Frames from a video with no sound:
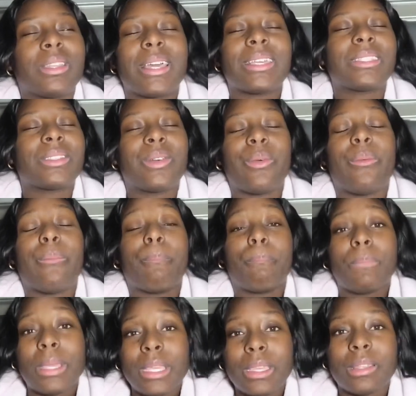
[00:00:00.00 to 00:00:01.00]
that's
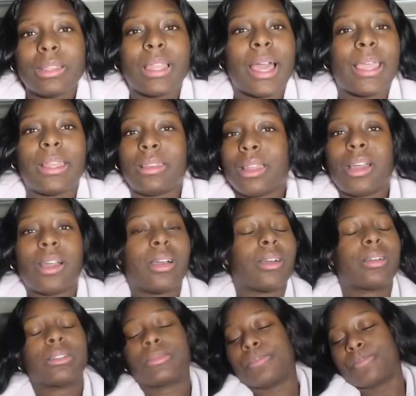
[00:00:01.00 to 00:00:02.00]
on me, like,
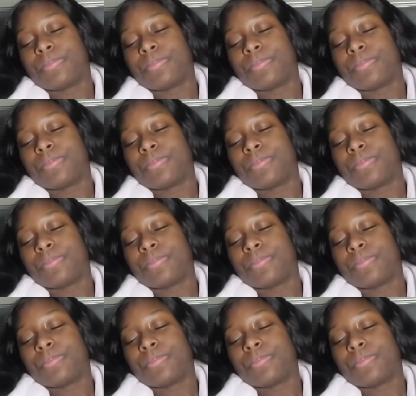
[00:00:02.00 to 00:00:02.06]
nah.